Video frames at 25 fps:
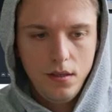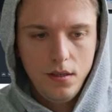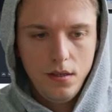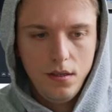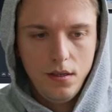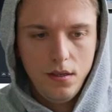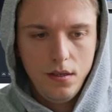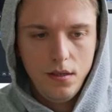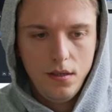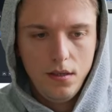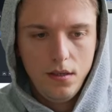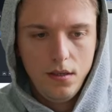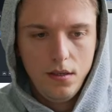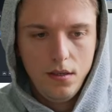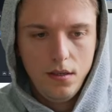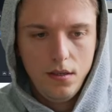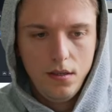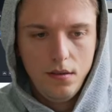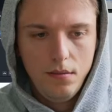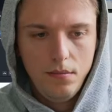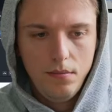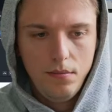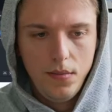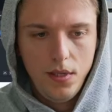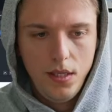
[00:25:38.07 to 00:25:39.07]

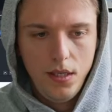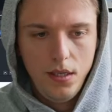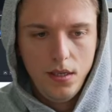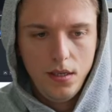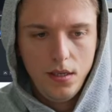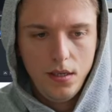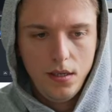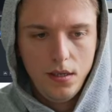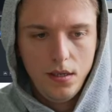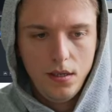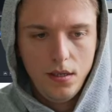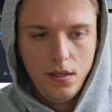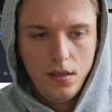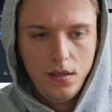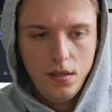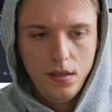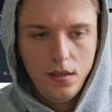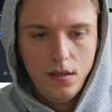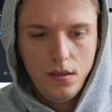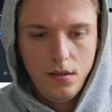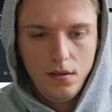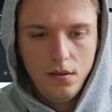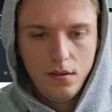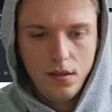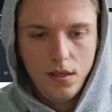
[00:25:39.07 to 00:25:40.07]

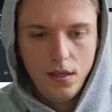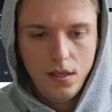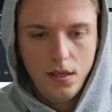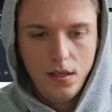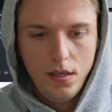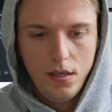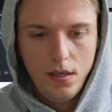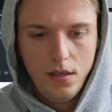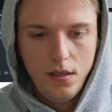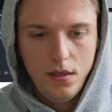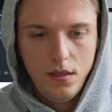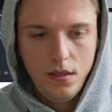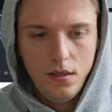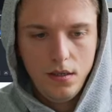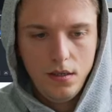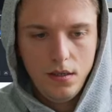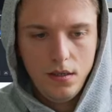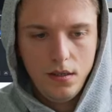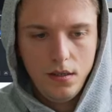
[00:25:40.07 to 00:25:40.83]
Yeah, okay.